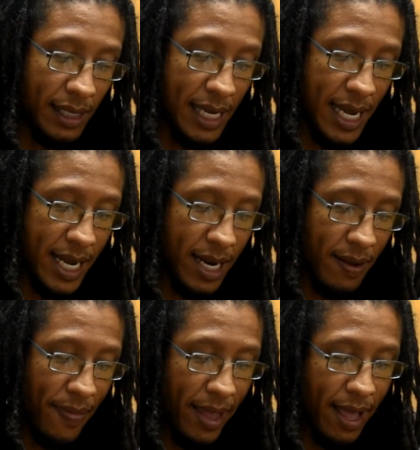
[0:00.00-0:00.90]

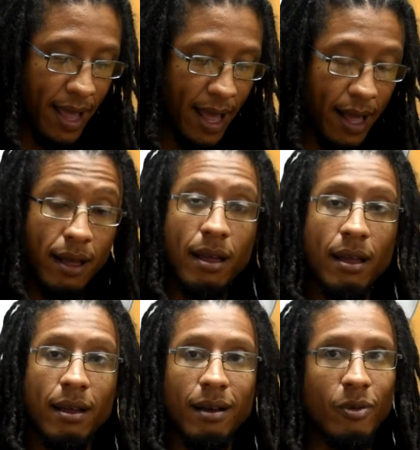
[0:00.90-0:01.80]
side.
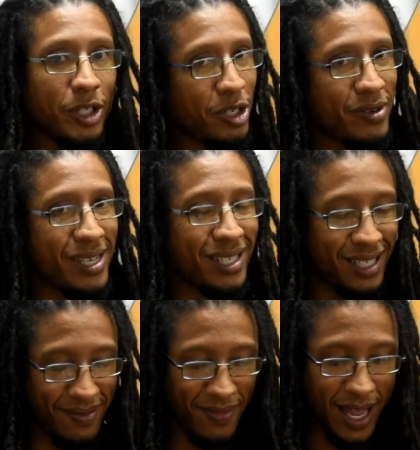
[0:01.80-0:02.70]
Watch your
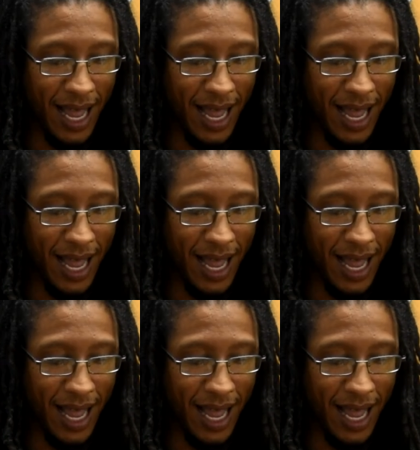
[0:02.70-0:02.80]
wrist.